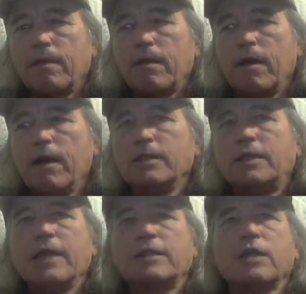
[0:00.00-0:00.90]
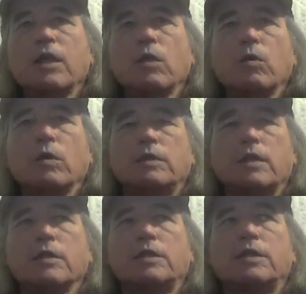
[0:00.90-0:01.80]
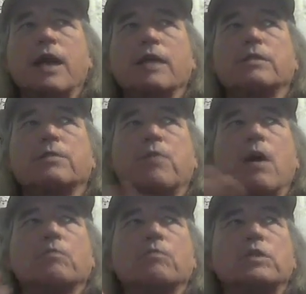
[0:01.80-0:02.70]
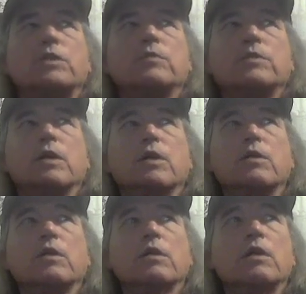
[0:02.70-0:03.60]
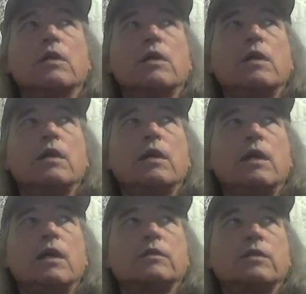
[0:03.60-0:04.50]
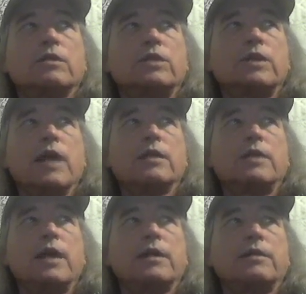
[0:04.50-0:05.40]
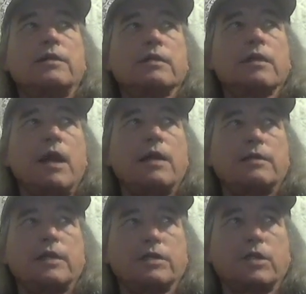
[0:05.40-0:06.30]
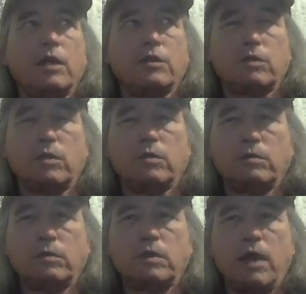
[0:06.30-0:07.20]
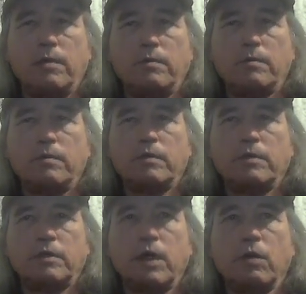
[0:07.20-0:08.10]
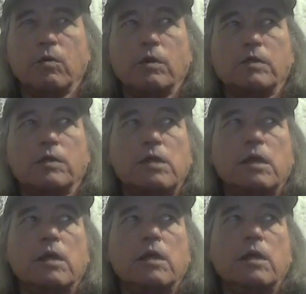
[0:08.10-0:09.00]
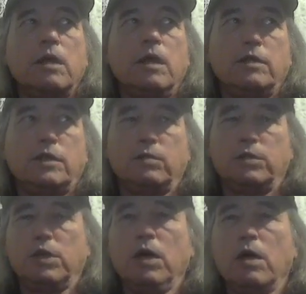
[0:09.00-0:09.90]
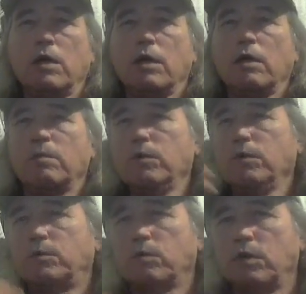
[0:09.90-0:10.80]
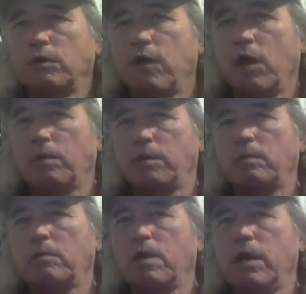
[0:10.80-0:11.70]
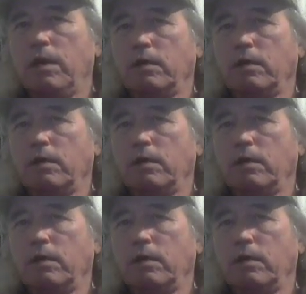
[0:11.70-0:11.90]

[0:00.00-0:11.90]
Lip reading: had to take steroids because she had some problem when she was younger, and so she had to take like testosterone type steroids, and she was young and her boobs were developing, right?